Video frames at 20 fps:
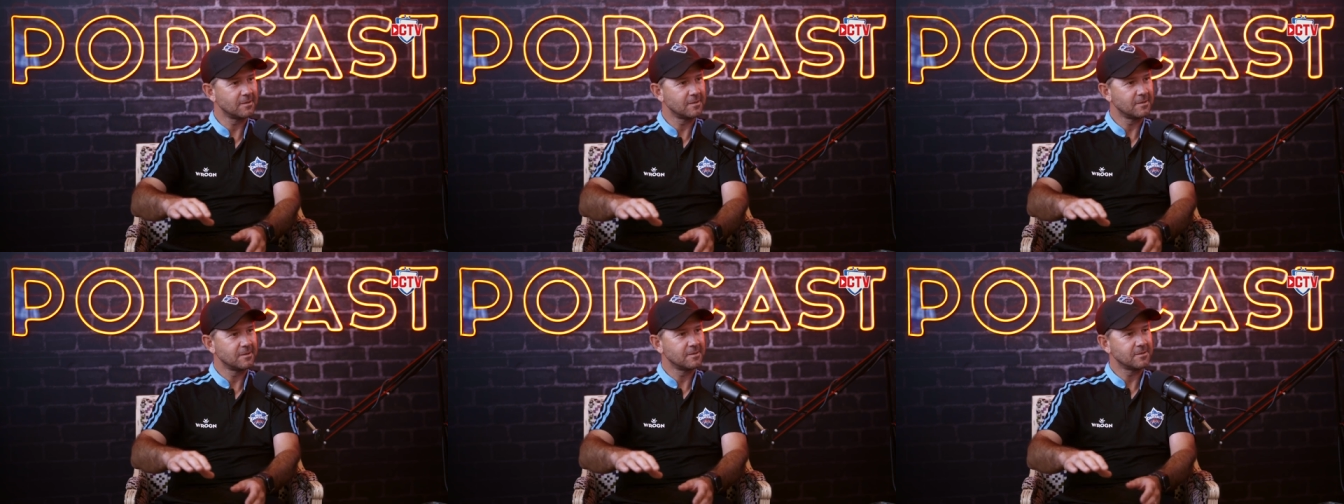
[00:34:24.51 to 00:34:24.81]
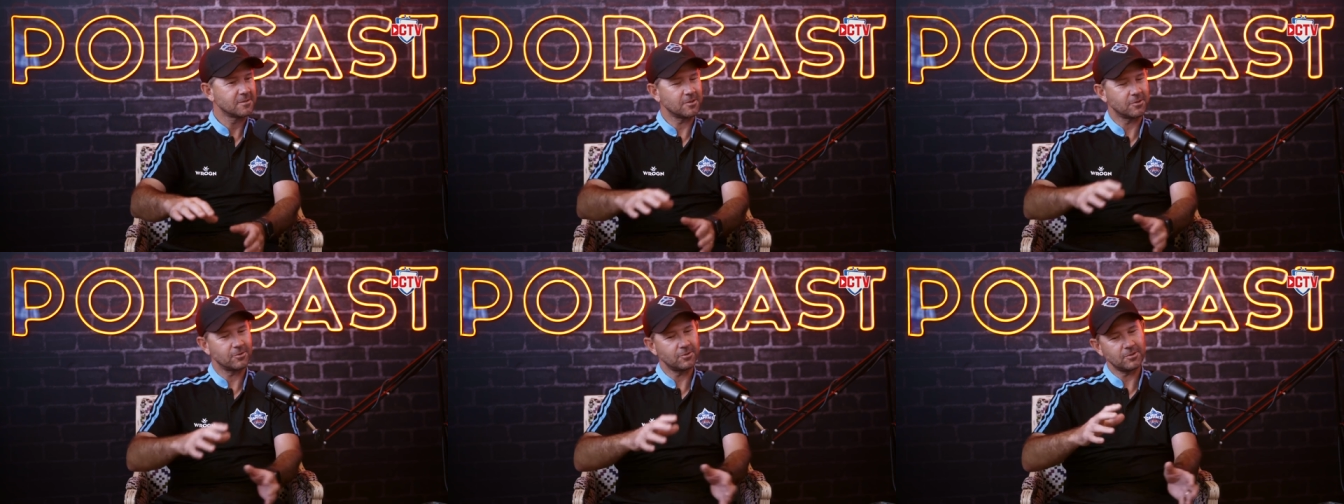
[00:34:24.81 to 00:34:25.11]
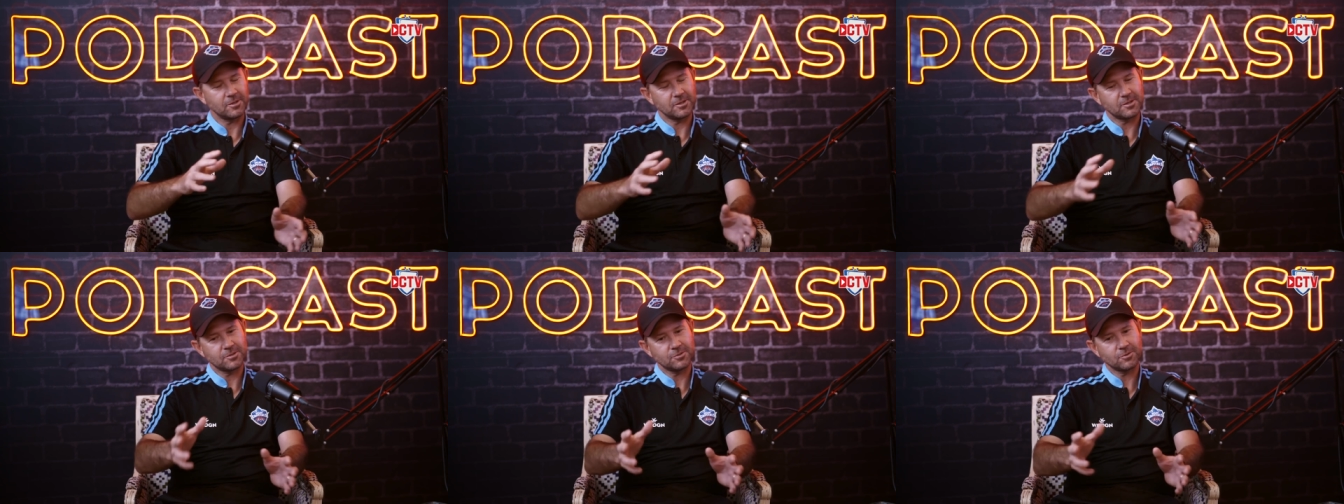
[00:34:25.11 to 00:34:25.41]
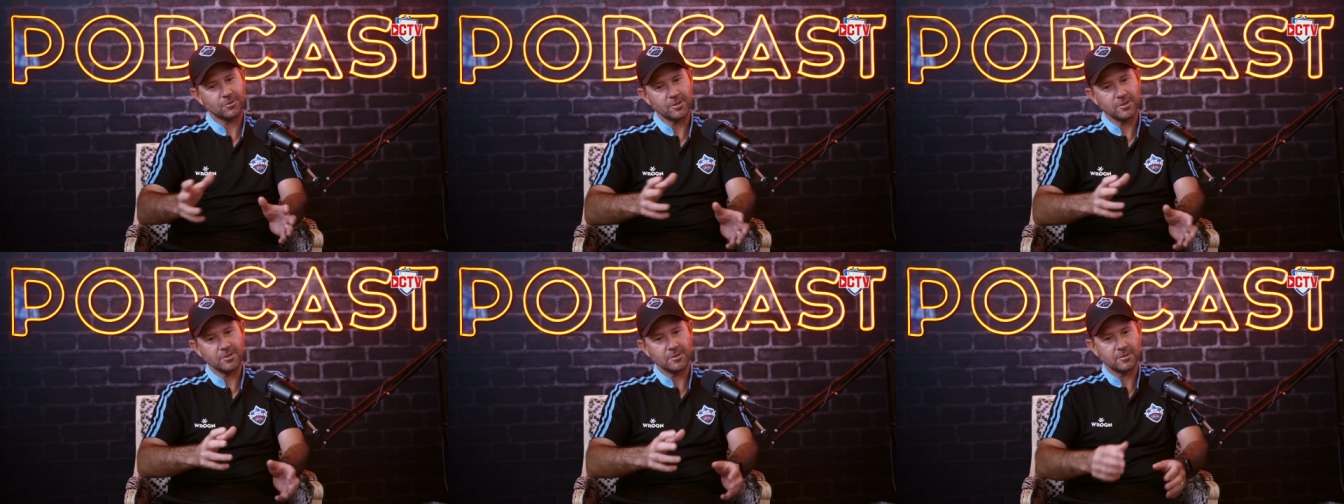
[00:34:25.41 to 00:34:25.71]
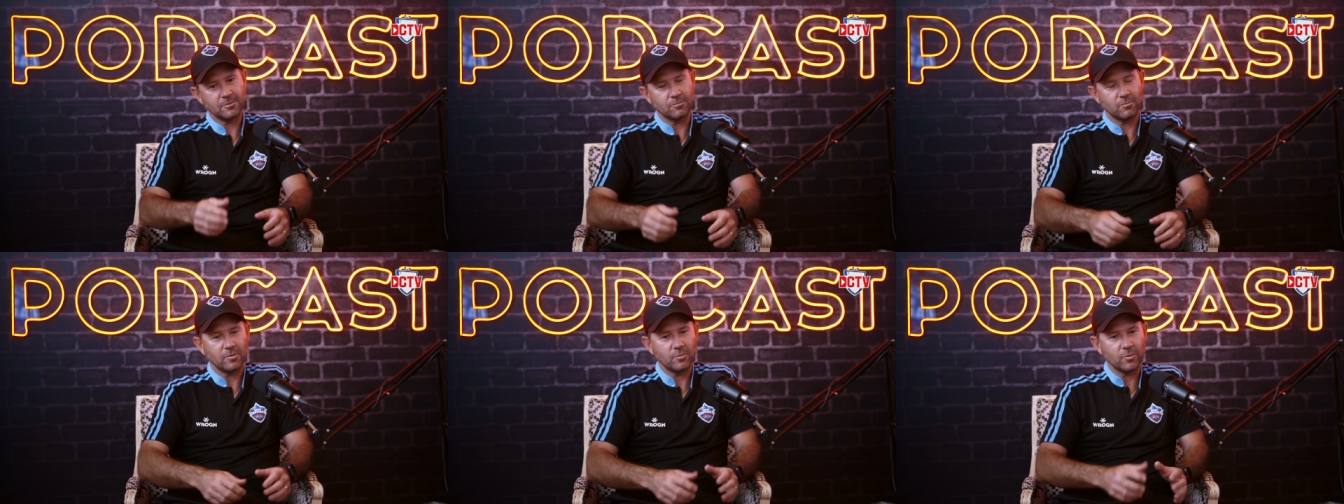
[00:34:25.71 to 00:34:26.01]
Yeah. So it, trying to
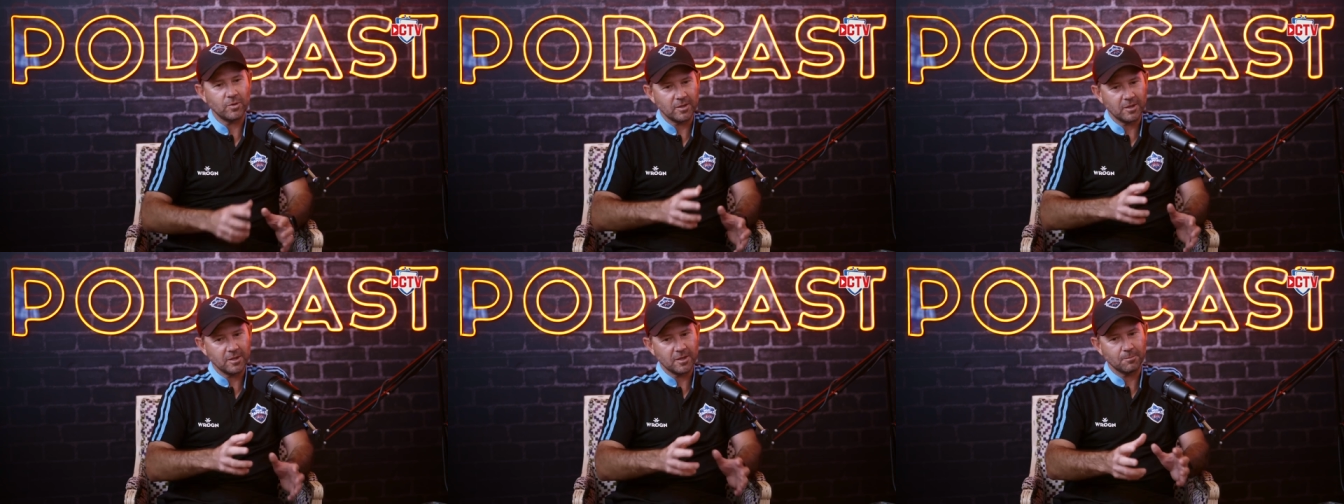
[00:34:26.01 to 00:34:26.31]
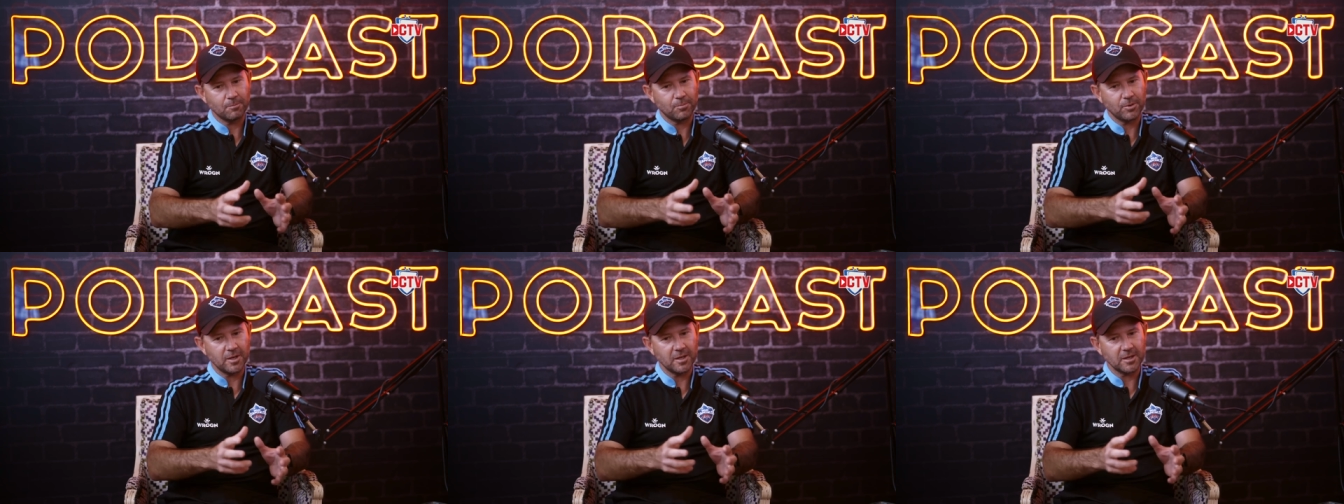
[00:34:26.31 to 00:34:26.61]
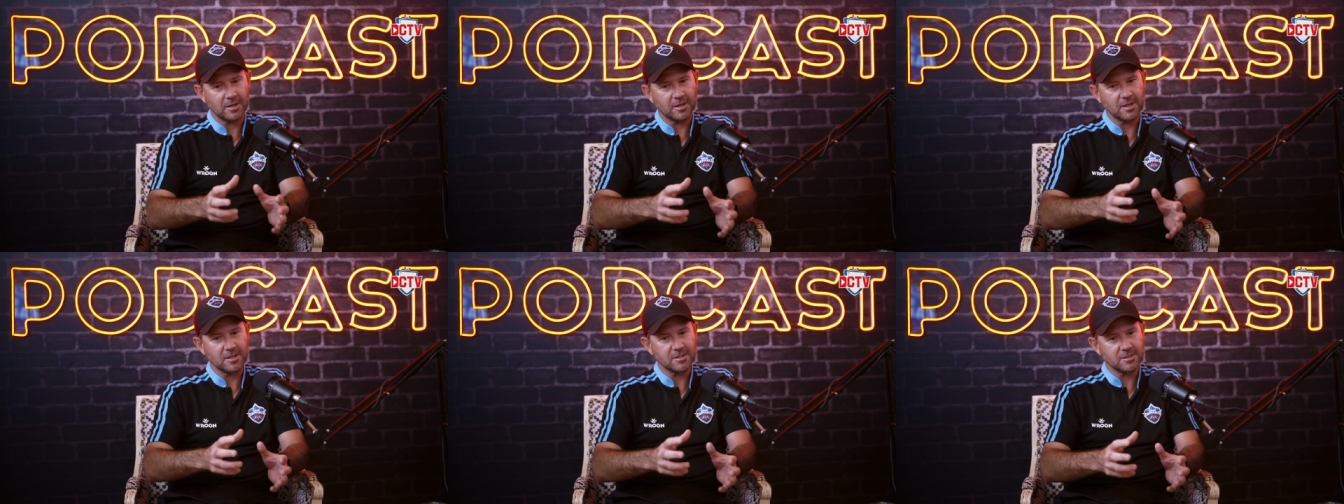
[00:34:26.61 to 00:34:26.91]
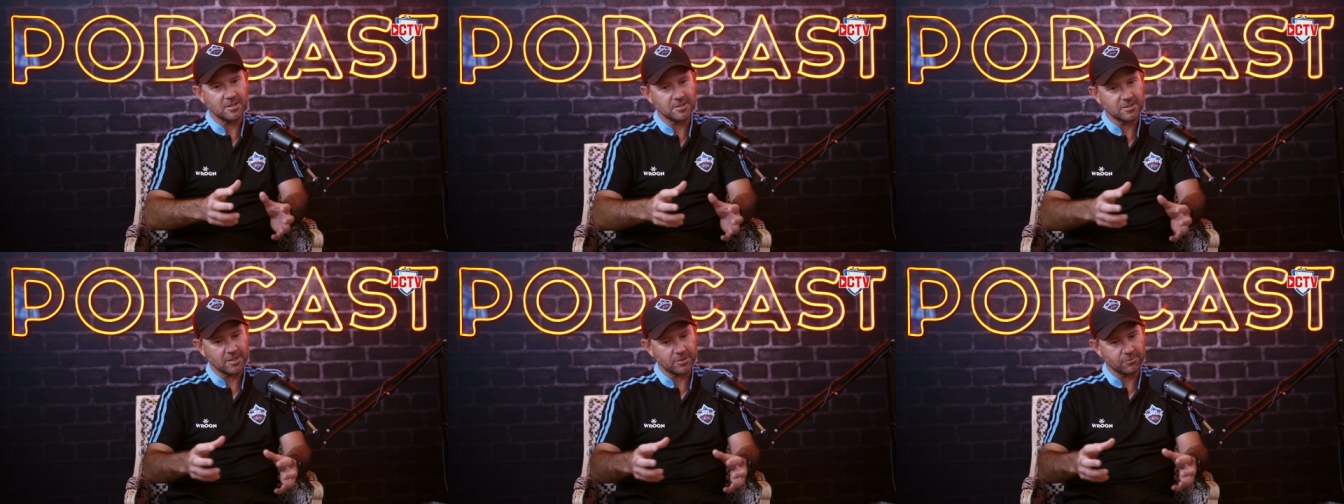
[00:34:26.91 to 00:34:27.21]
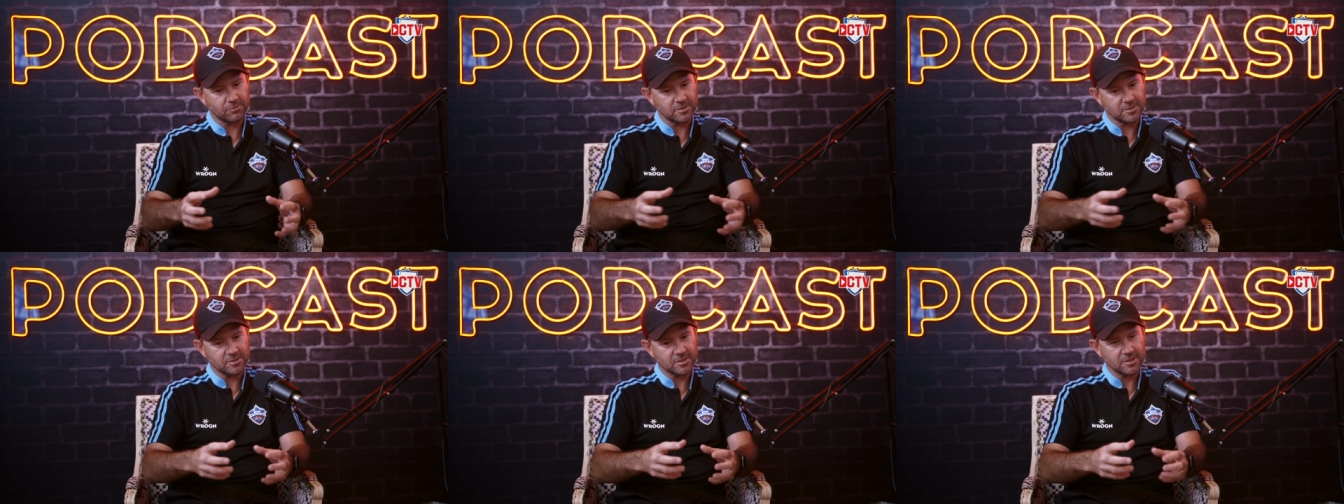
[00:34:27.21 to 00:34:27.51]
when they're competing against each
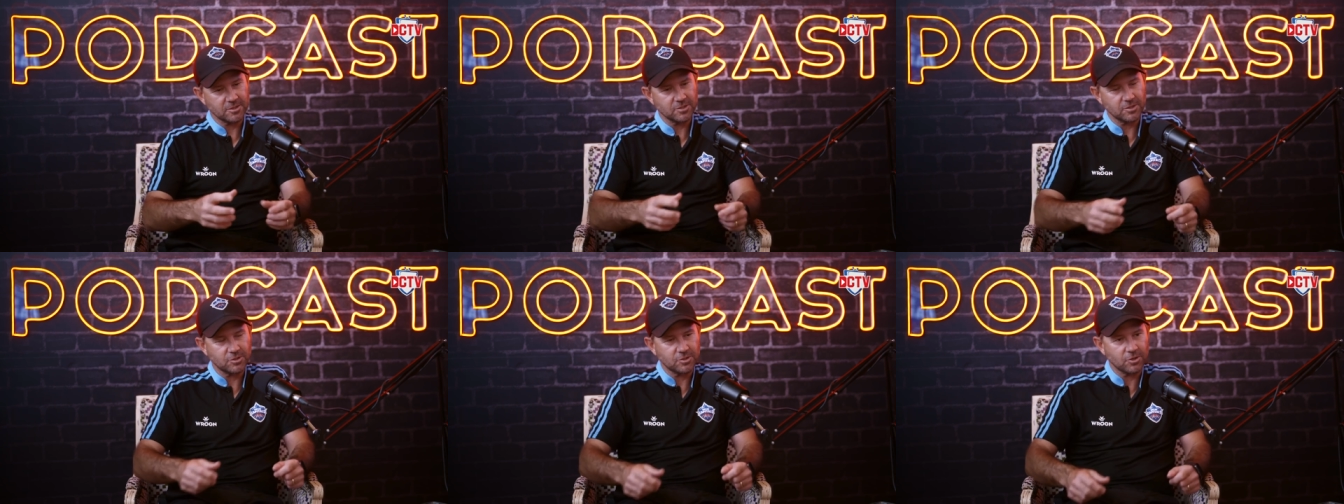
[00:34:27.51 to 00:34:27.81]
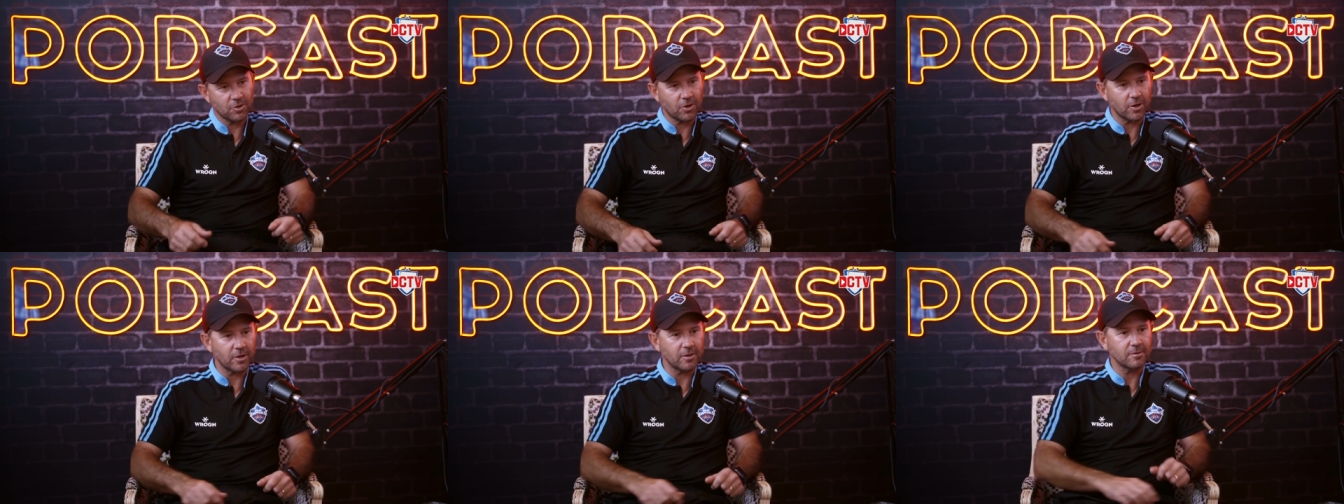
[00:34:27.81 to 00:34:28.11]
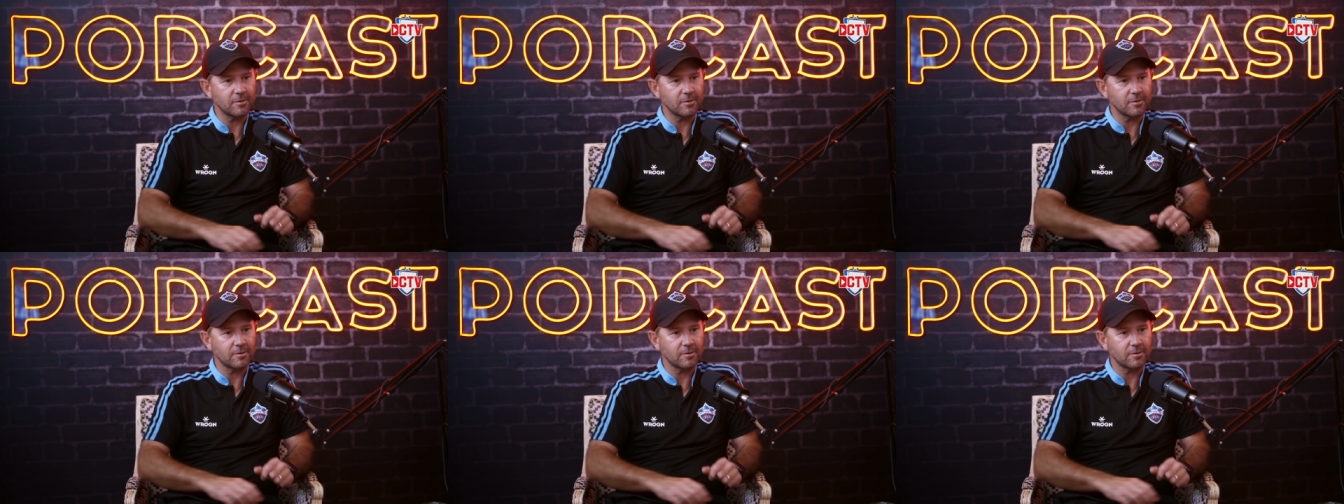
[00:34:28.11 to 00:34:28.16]
other in such a tight,